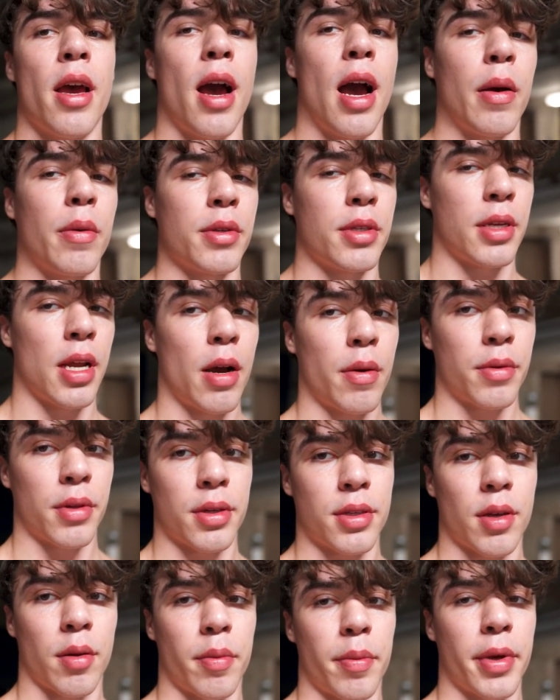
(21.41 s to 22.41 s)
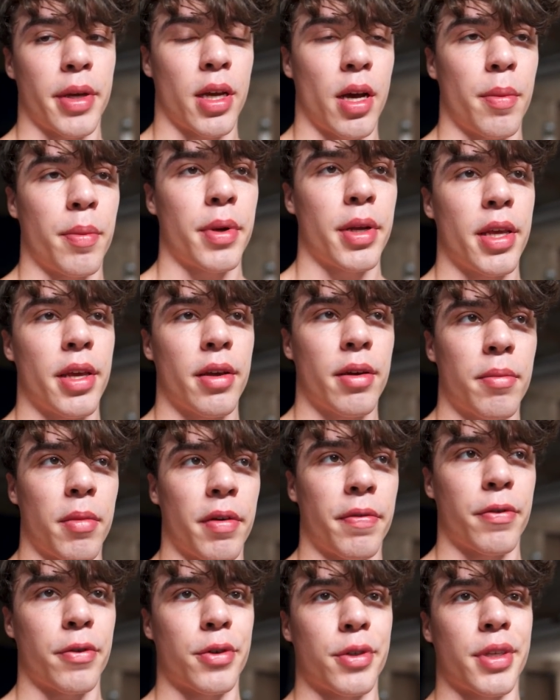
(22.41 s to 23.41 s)
I was not with a supplement company my
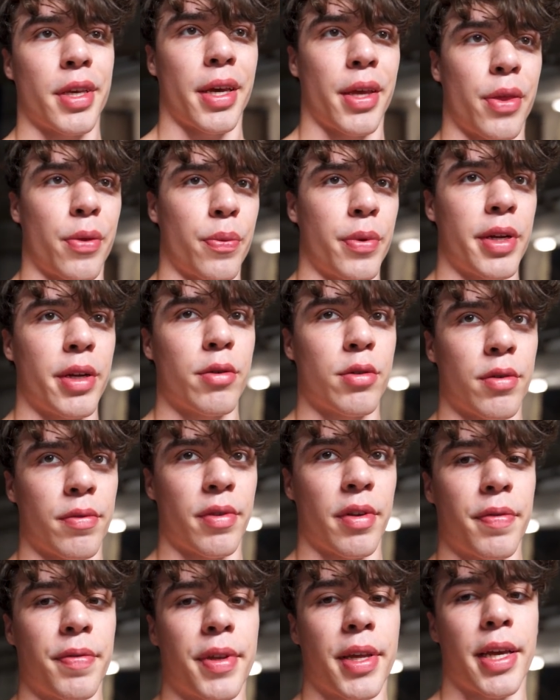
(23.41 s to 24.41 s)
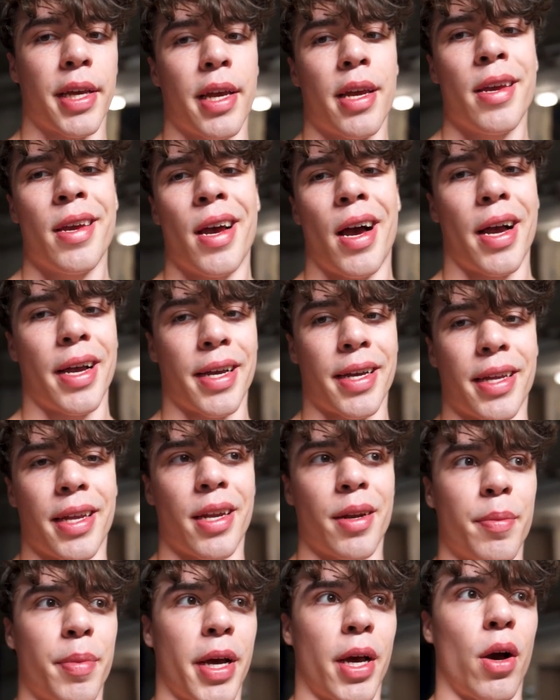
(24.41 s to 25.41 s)
first like three years of lifting. I got hit
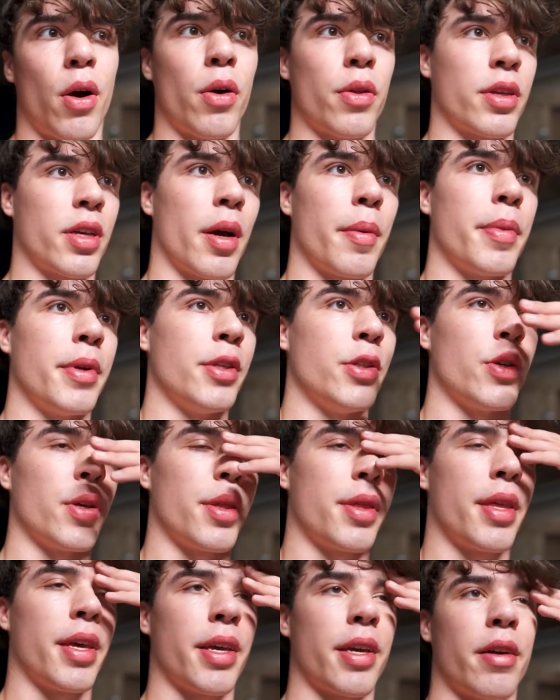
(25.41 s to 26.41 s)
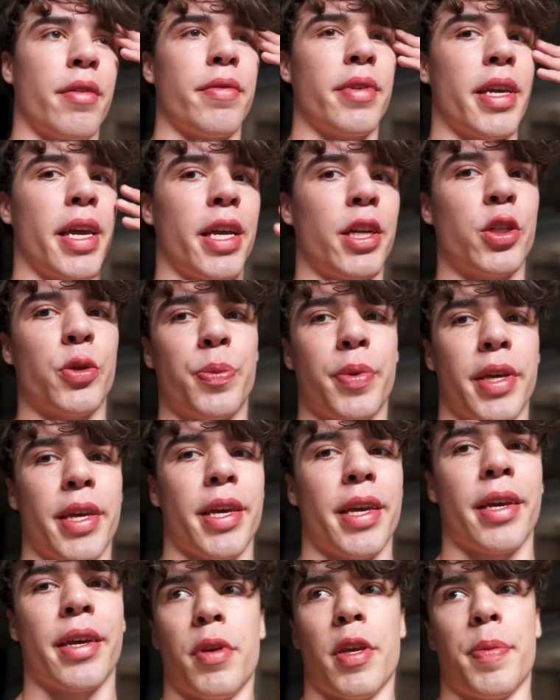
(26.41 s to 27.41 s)
up by all the companies you can think of
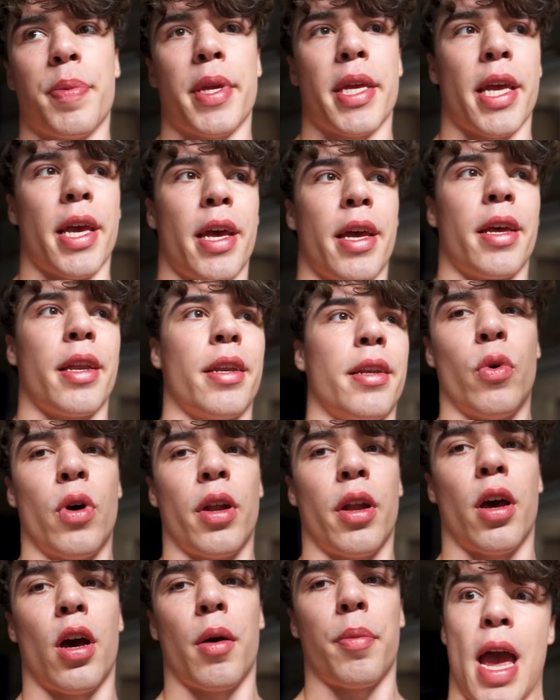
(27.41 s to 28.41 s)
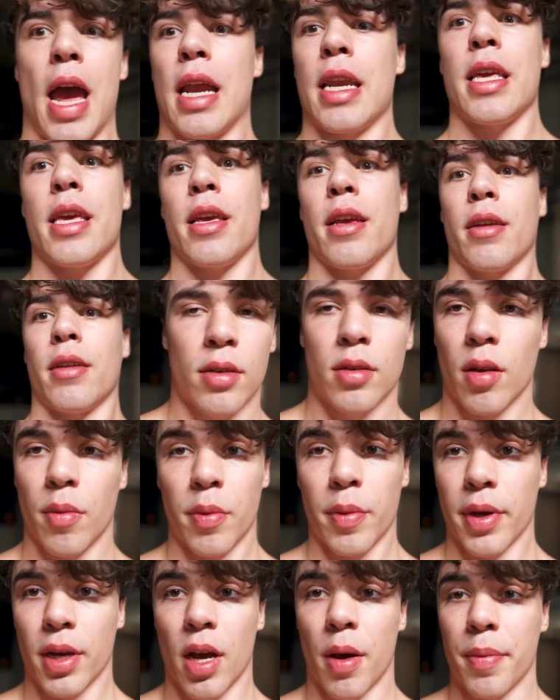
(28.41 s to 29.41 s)
EHP, BPN, One Up, any
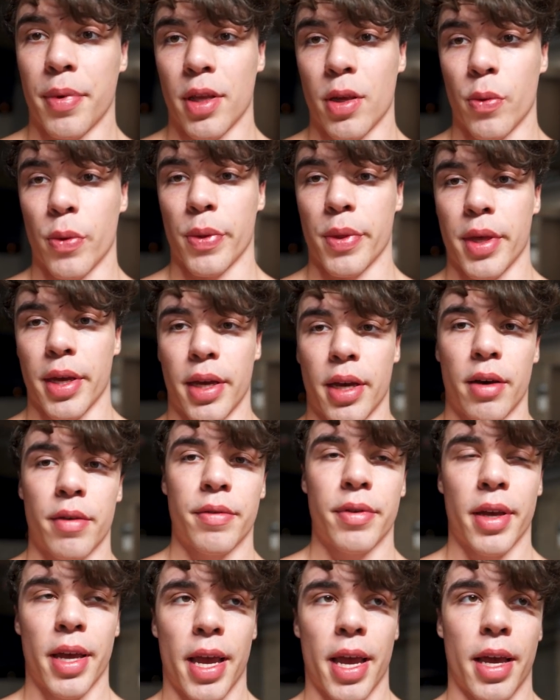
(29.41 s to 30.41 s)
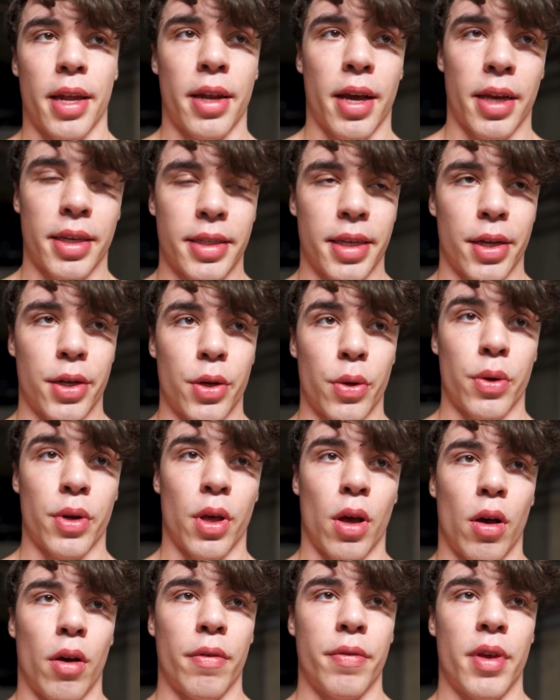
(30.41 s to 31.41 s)
supplement company you can think of. And I said no to
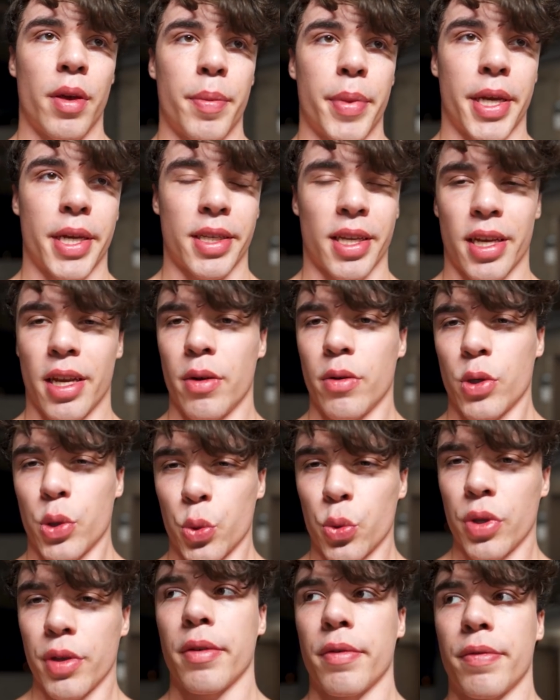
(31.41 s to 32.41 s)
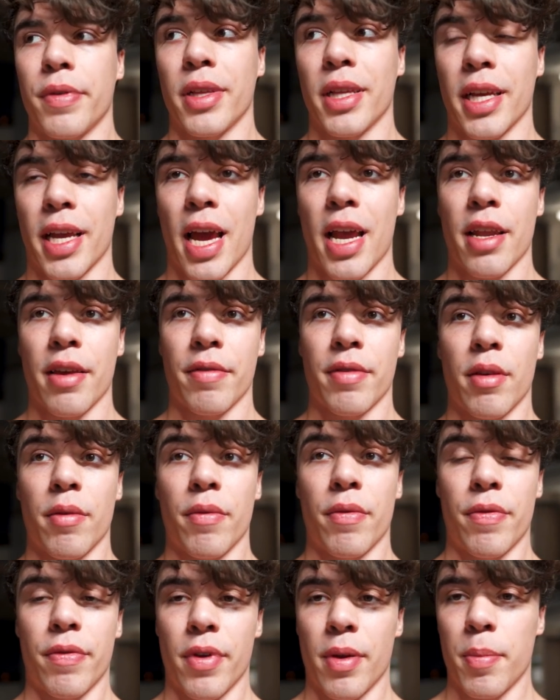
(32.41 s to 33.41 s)
all of them because I didn't truly feel like any of them
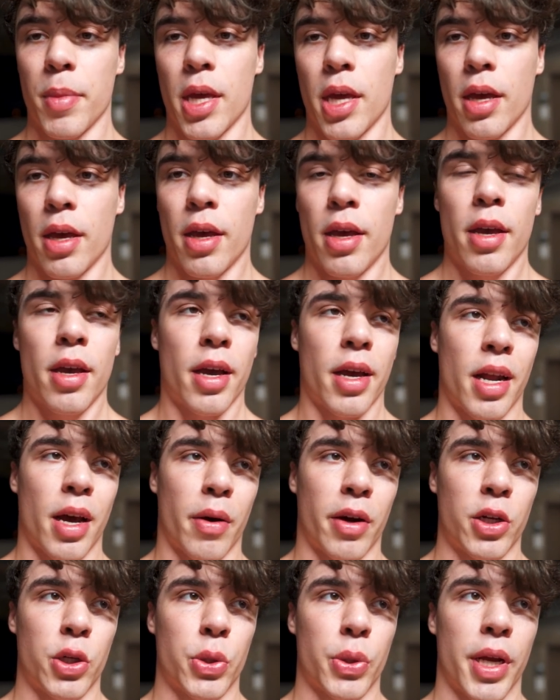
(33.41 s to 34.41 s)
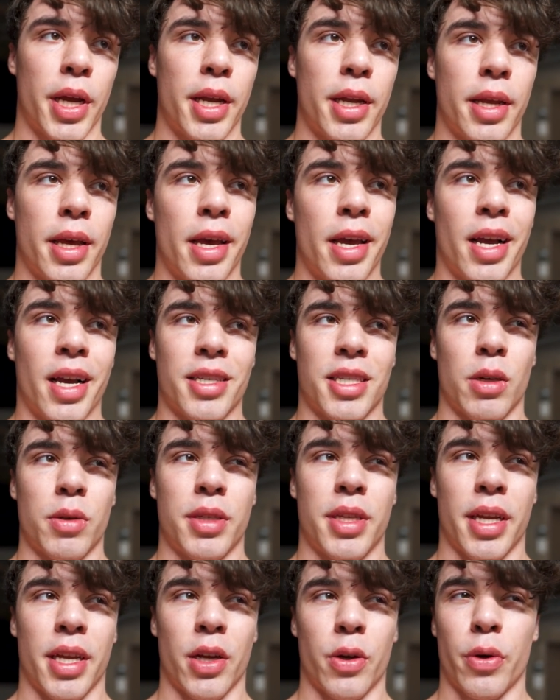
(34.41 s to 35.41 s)
fit me and how I trained because I was
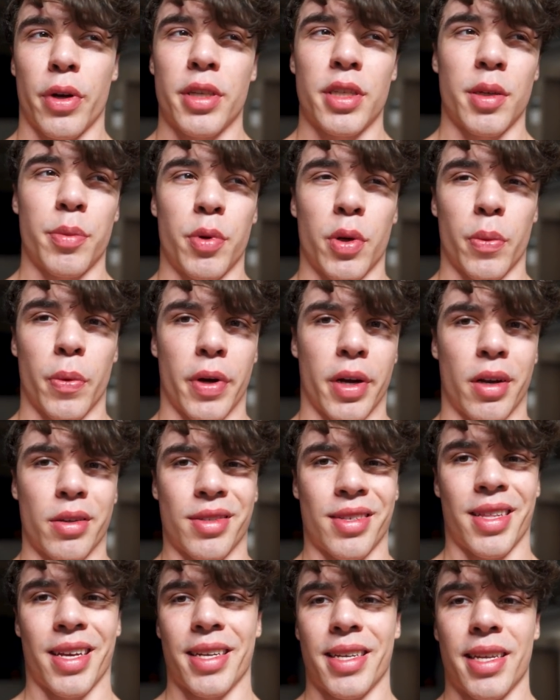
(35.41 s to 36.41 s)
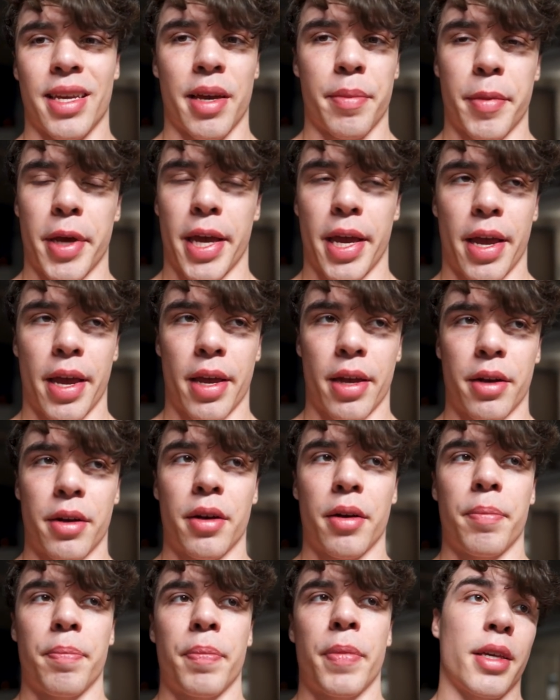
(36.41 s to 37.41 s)
taking crazy pre workouts with like DMA and
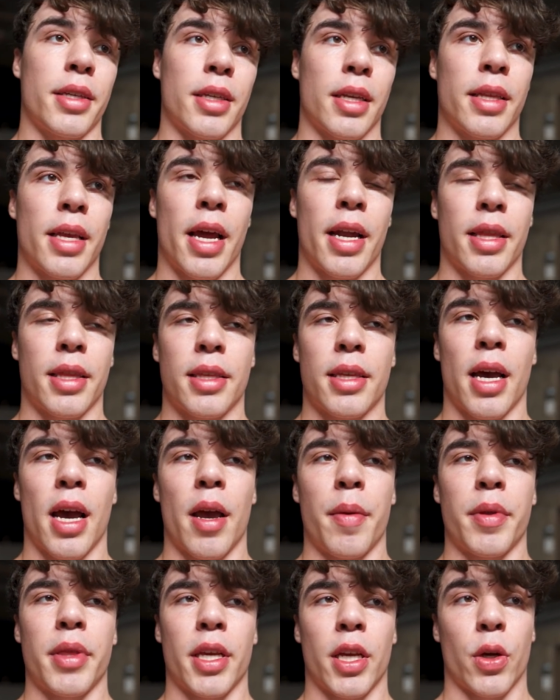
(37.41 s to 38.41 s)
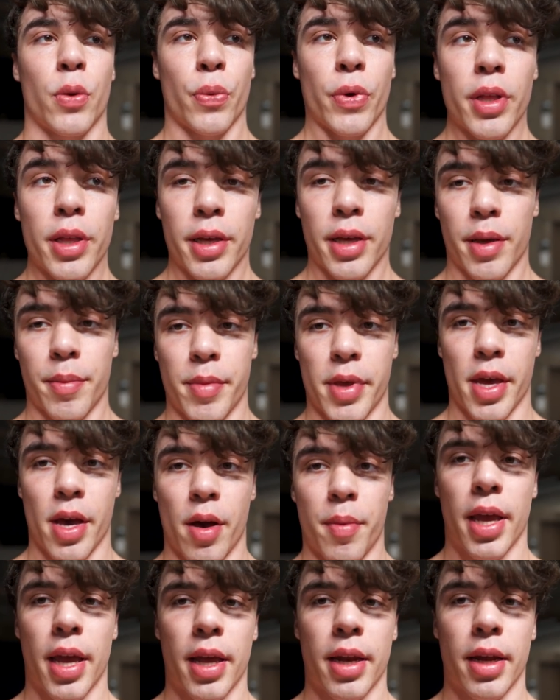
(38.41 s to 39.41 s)
um, things like that at the time. And then Gorilla hit me
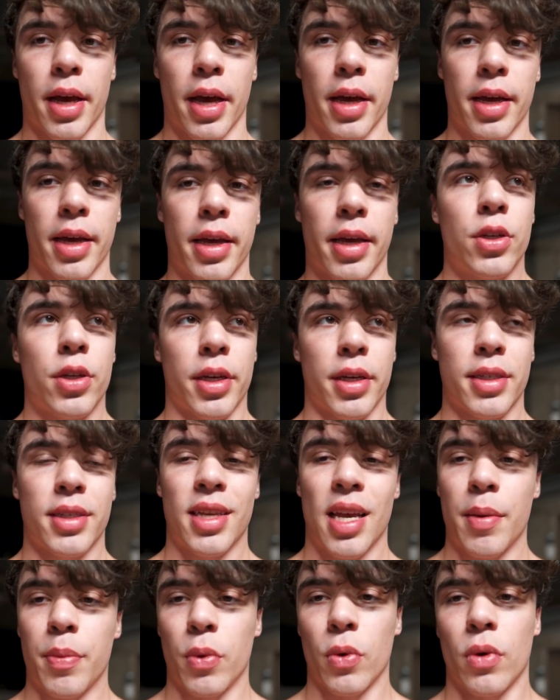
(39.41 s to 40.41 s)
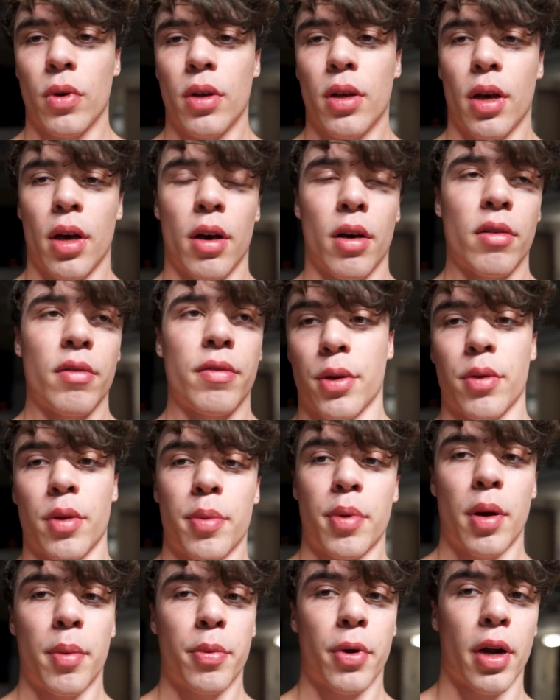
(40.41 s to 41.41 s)
up and I took a sample of you know, the
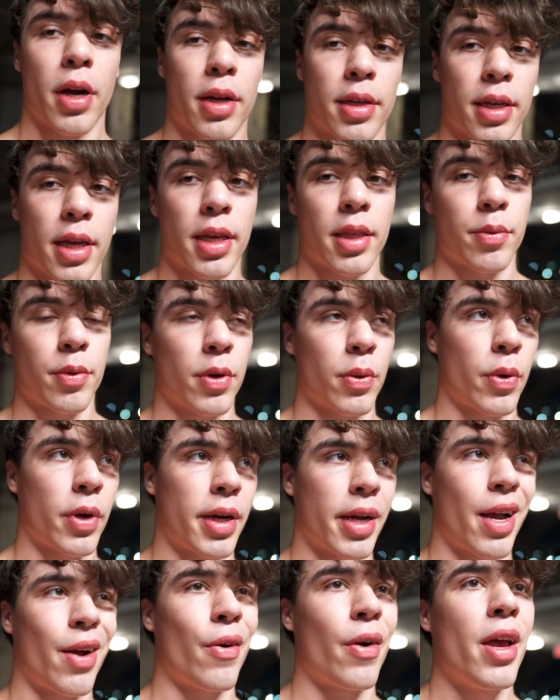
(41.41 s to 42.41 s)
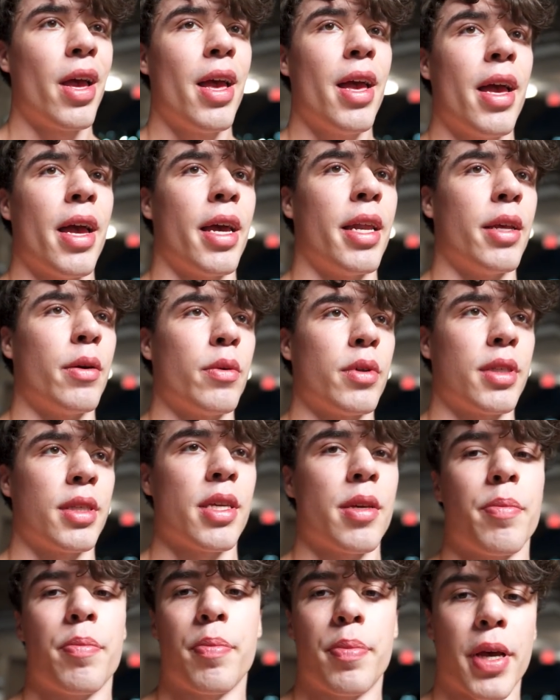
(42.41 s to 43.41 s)
pump product and the pre workout, and it was
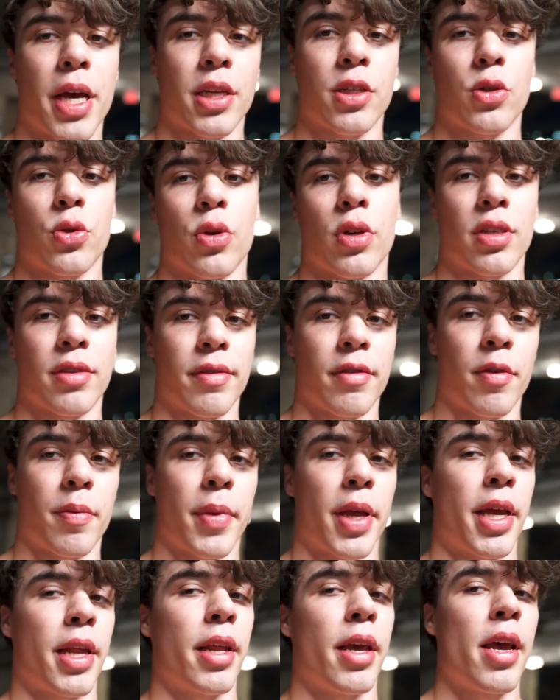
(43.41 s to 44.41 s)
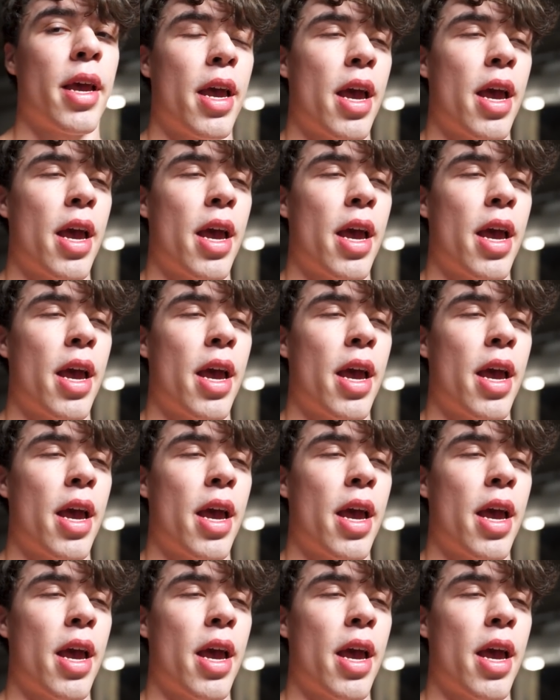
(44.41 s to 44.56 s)
the best choice I've ever made.